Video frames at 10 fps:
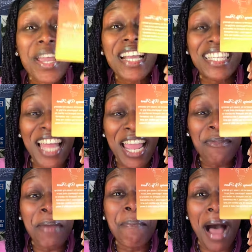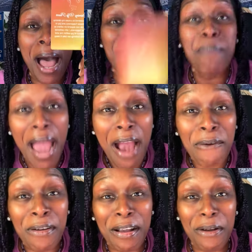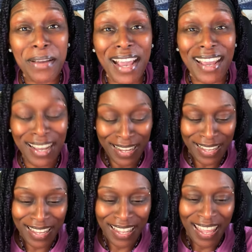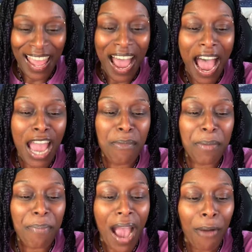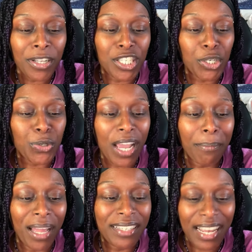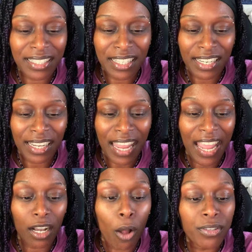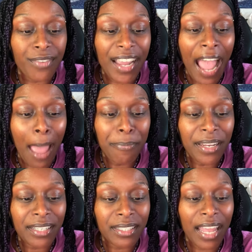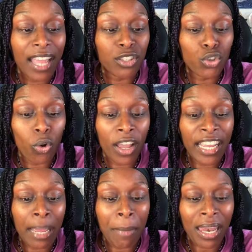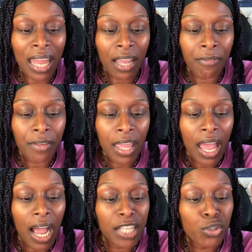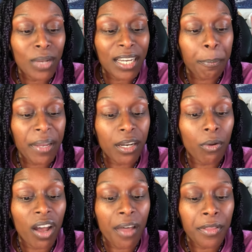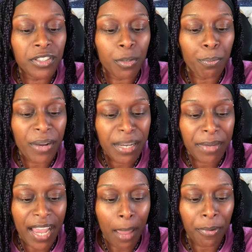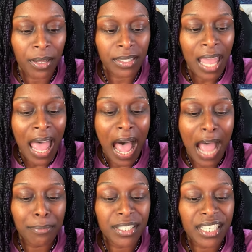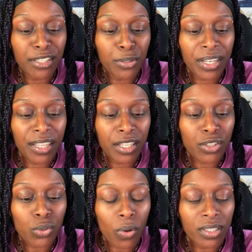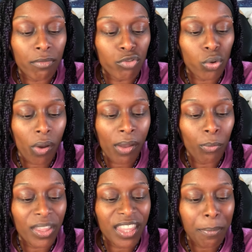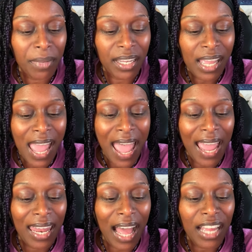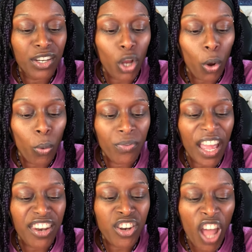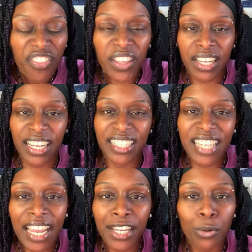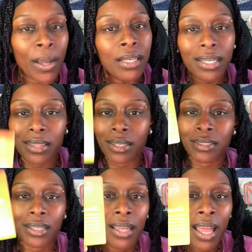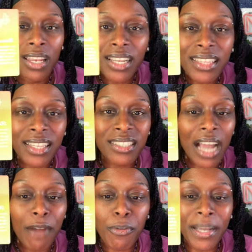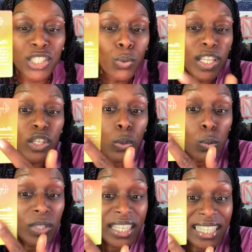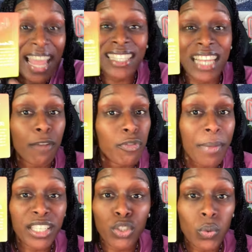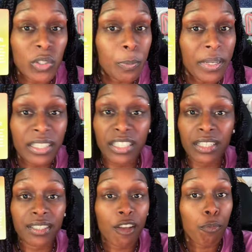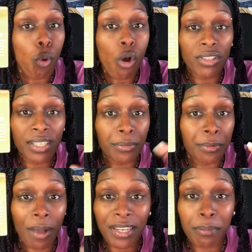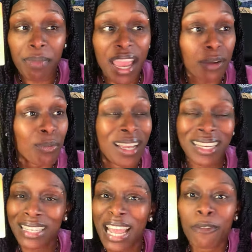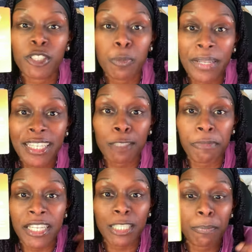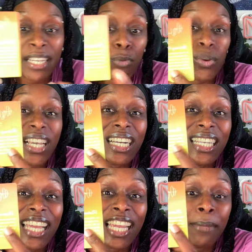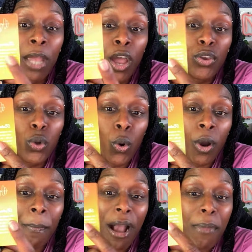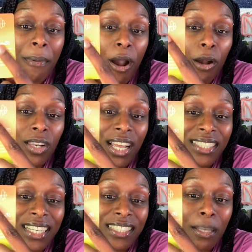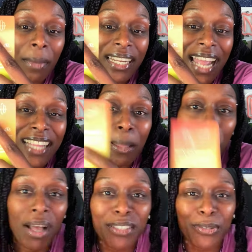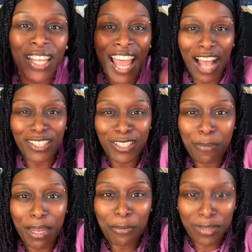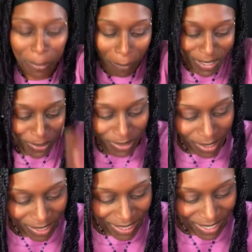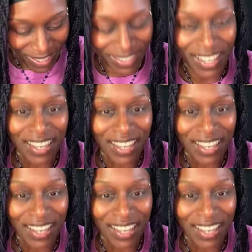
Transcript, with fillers: reclaiming my power, okay? I am empowered to create my destiny and cultivate happiness and joy in my life. I do not depend on others to bring me happiness. I'm centered in this source of joy within me, and I know that nothing can take it away. Look at this. Look at this. Confirmation. You can use this as an affirmation. You can speak it to yourself. Pause it, rewind it back, write it down. Speak it, speak it, speak it. Reclaim your power. Remember earlier I said somebody had the muscles. I saw somebody with the muscles. Look at this.